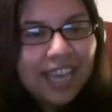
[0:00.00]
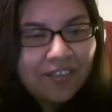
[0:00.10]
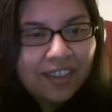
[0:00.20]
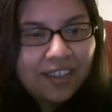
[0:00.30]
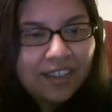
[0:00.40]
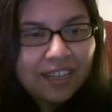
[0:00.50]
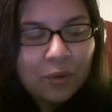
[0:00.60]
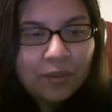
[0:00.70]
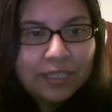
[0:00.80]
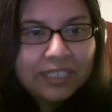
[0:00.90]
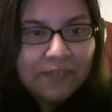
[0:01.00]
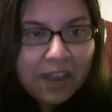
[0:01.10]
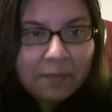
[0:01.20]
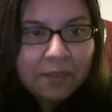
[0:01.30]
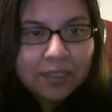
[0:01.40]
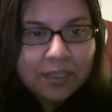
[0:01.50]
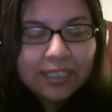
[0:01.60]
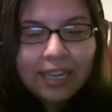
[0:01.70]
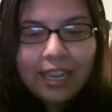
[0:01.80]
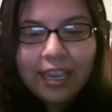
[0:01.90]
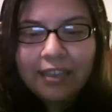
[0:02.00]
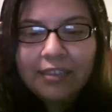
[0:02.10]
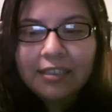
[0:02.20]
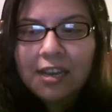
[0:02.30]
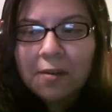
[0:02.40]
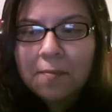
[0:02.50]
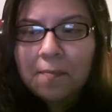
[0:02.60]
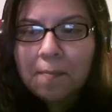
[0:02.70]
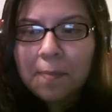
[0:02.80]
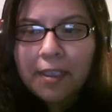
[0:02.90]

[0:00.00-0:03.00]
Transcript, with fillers: have like an old west vibe to it, and um,